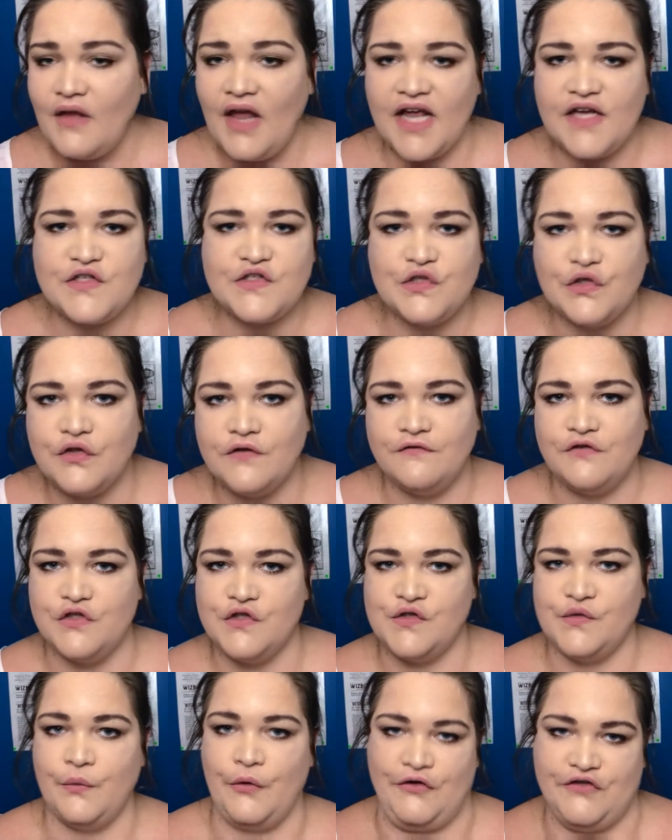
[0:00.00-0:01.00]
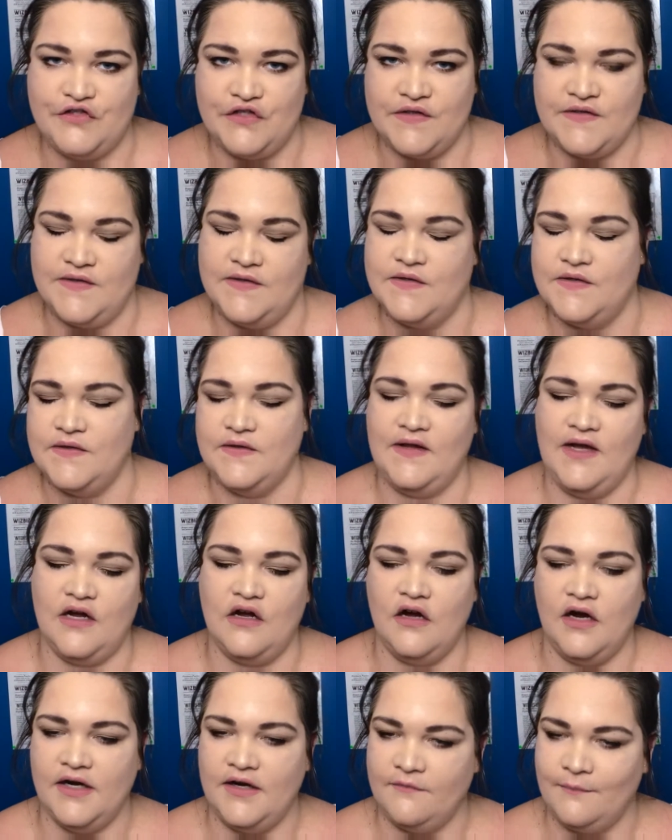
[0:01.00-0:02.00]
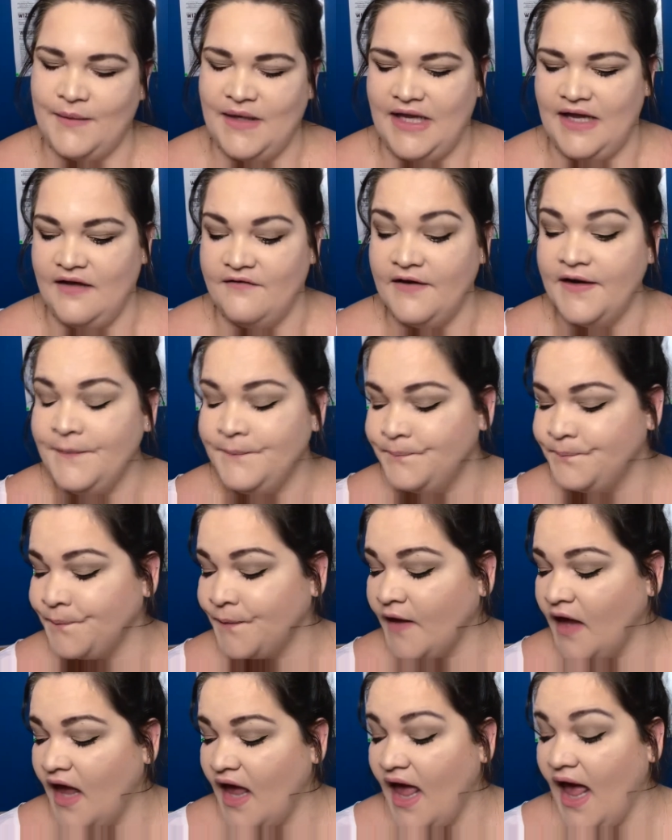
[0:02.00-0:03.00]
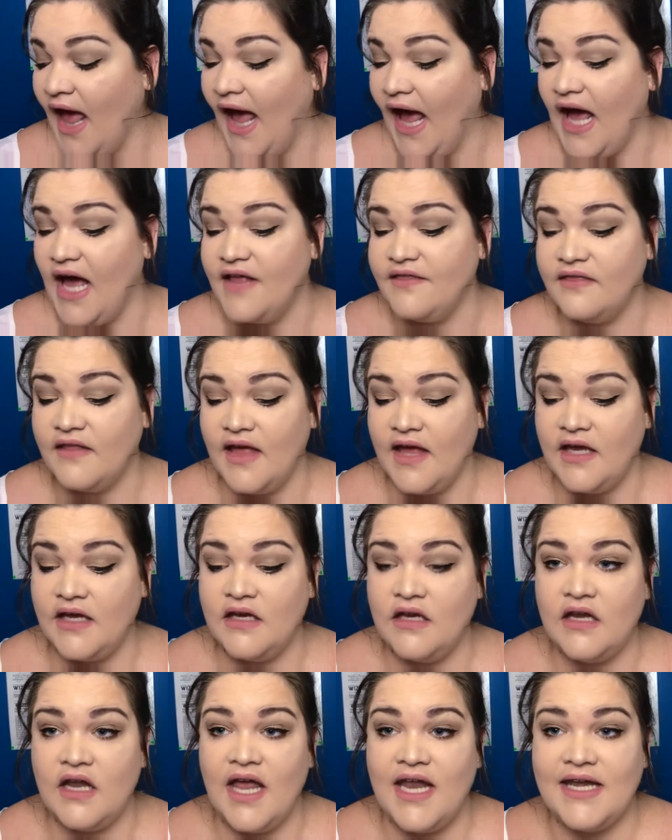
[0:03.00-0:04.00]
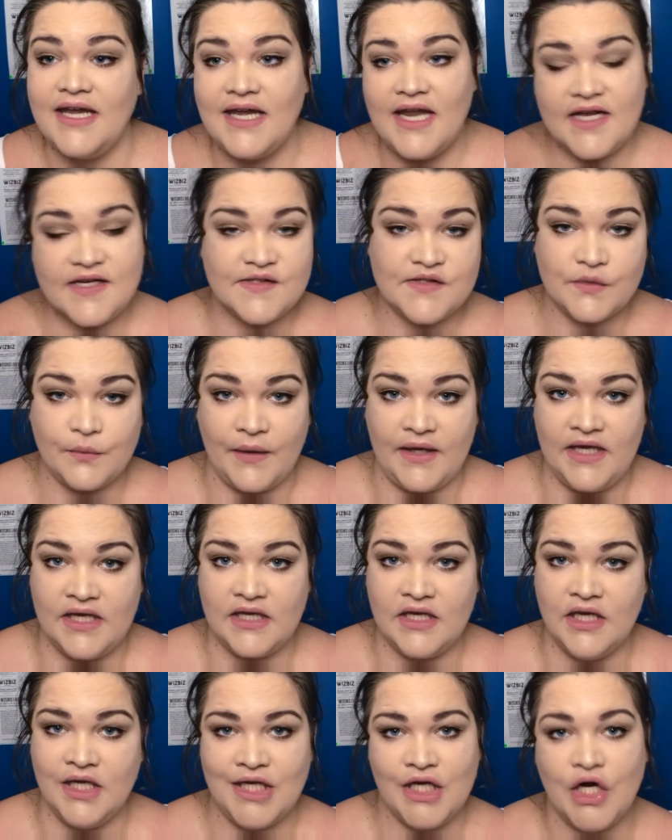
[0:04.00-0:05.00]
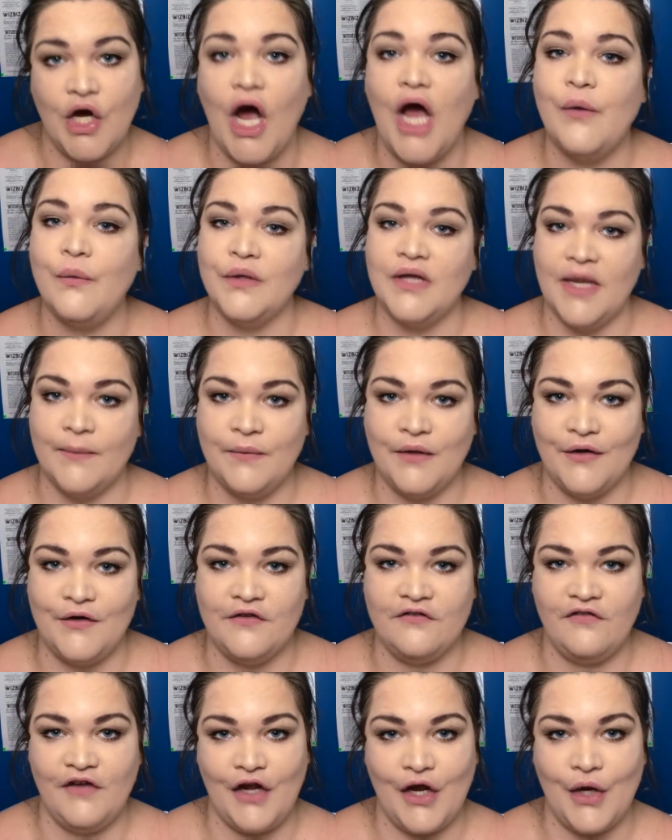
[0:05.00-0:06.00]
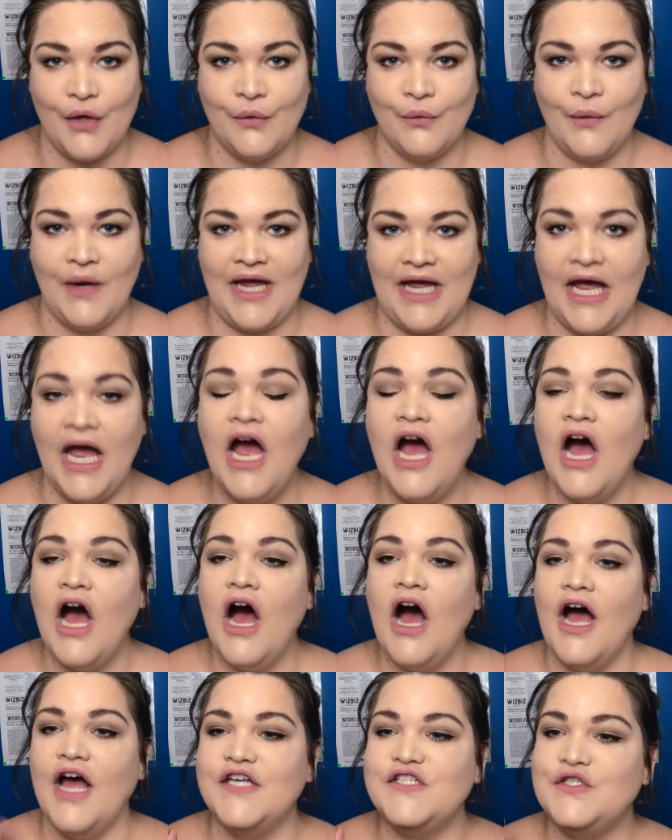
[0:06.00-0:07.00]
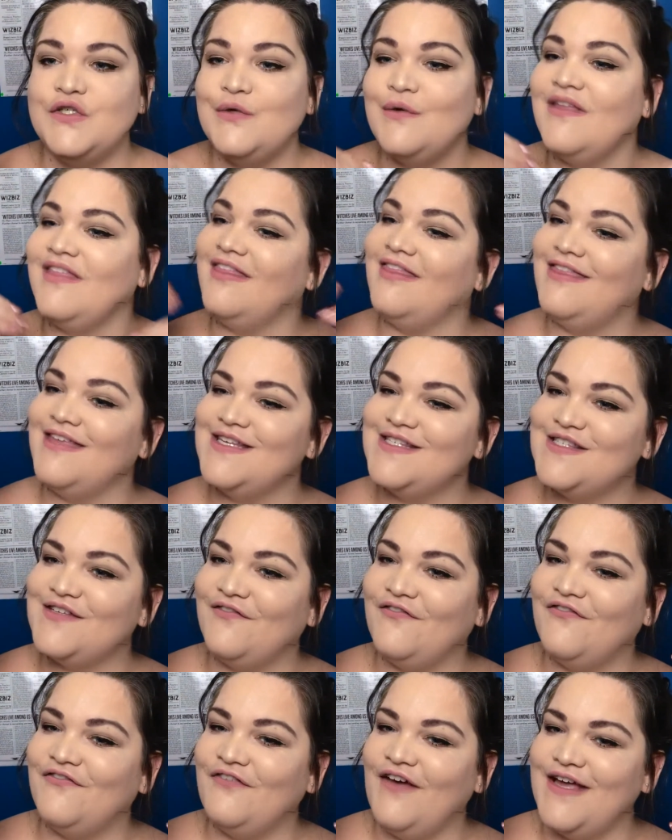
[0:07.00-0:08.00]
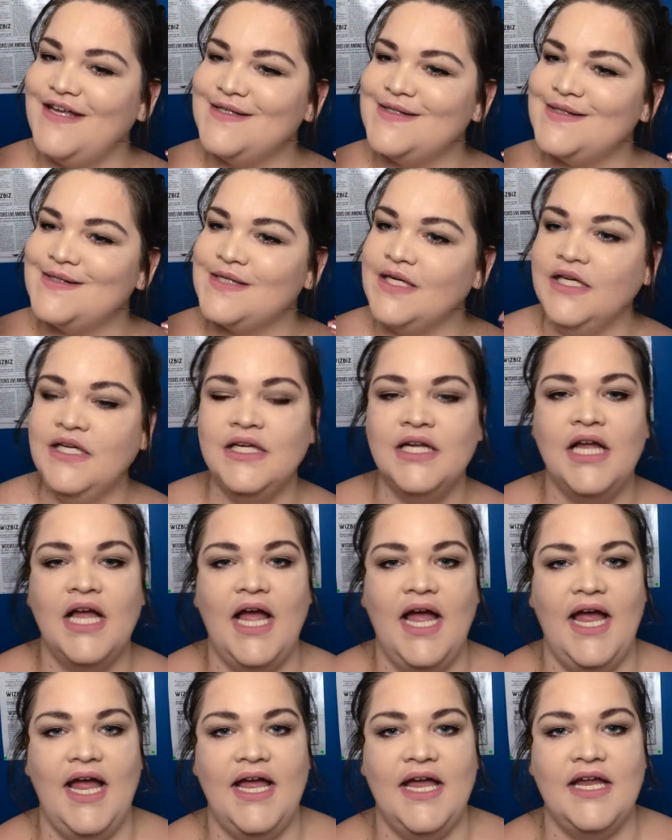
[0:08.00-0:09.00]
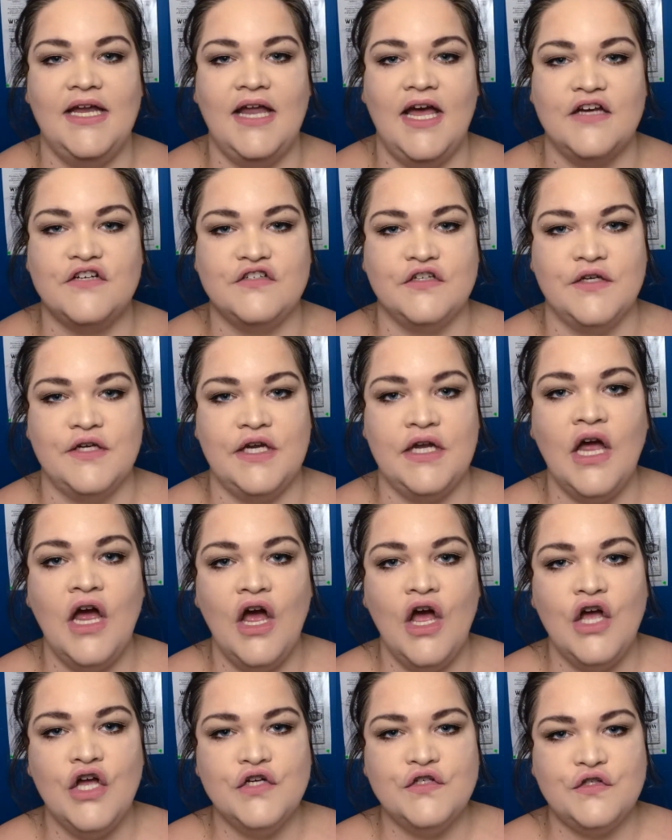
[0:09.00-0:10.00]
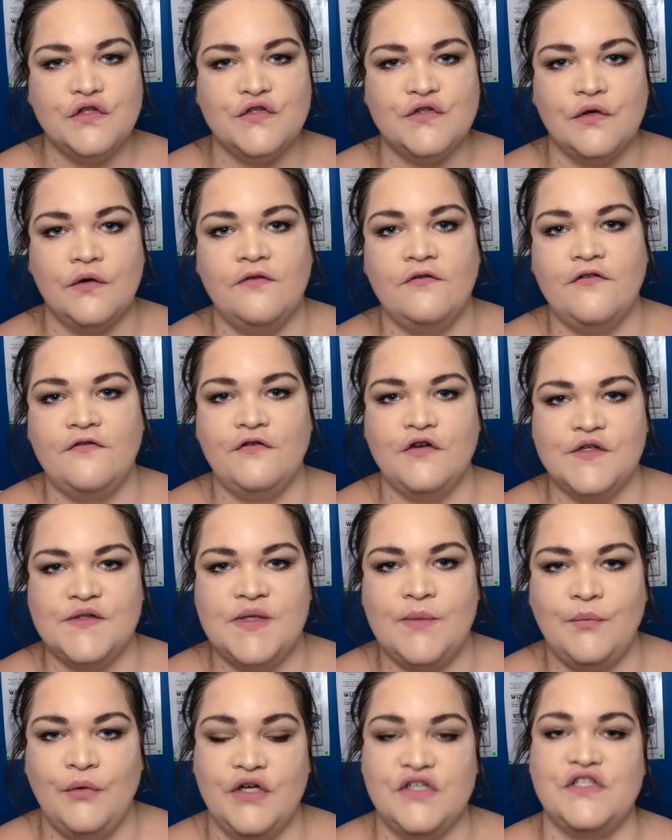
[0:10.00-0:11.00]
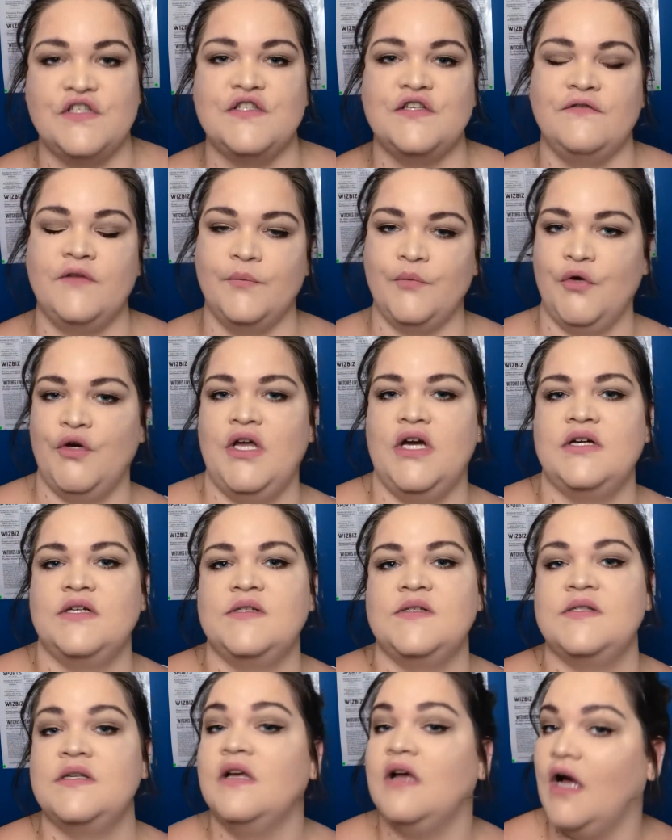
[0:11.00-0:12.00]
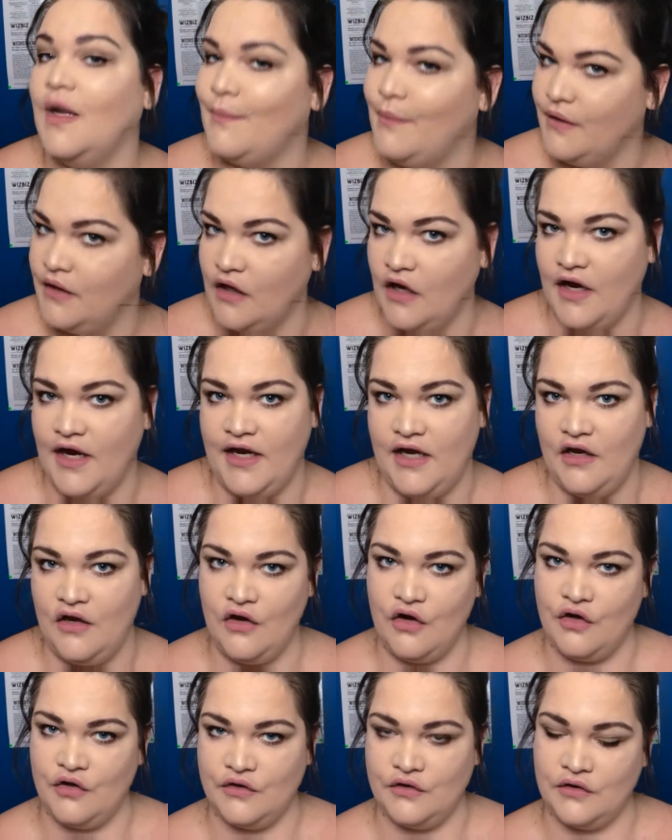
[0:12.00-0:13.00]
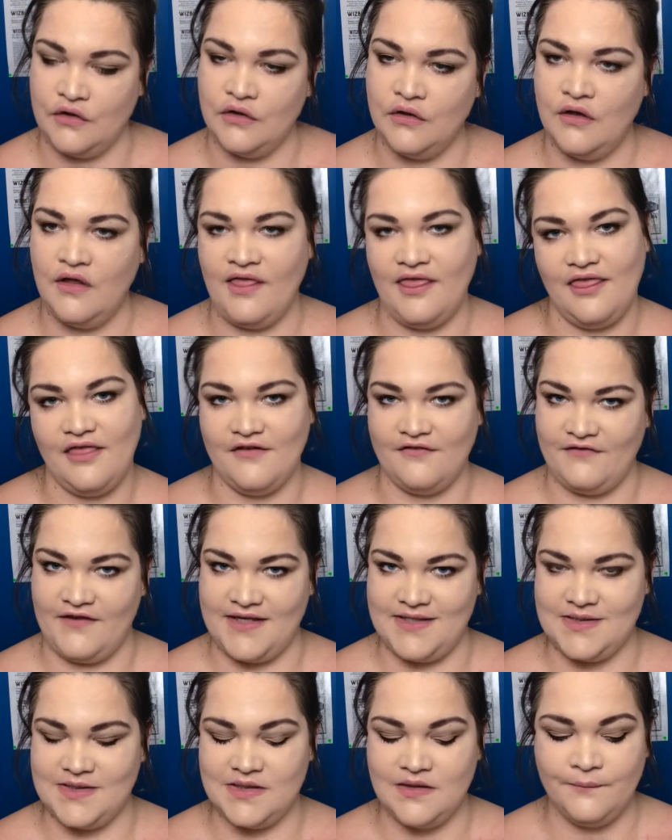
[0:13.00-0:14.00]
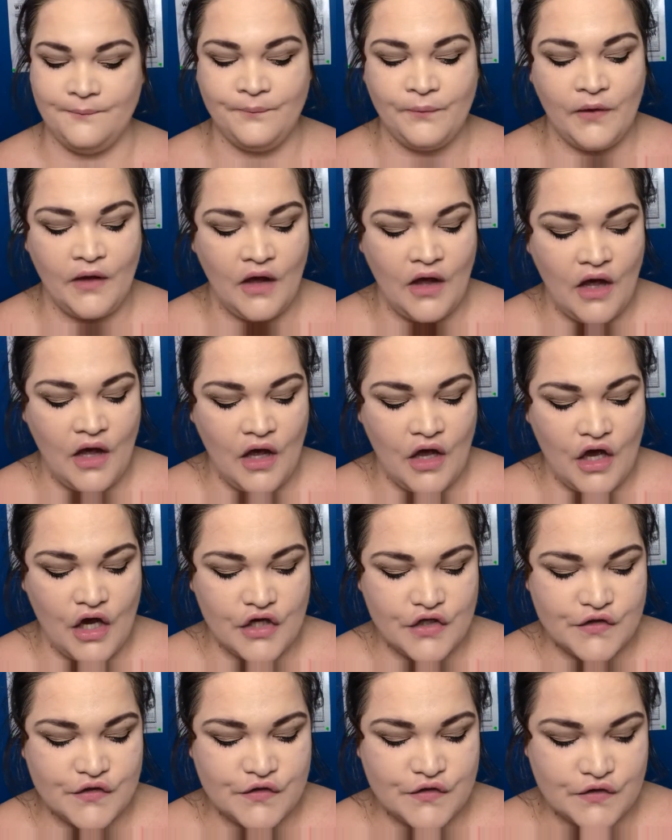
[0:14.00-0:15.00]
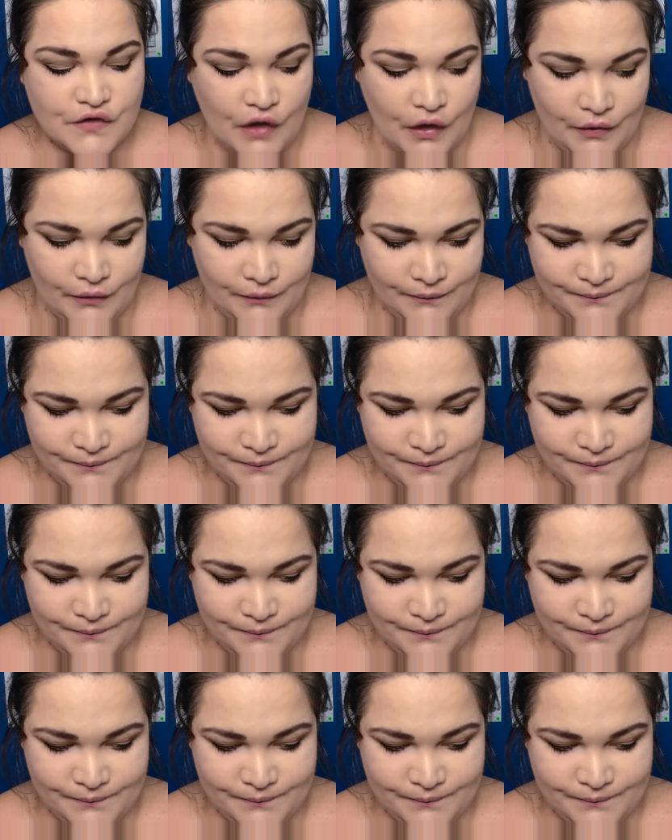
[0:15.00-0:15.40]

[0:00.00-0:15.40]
and sort of do swatches and that kind of palaver. And then next week I will upload a video where I do this face and actually do sort of a first impressions of the products applying on the face. So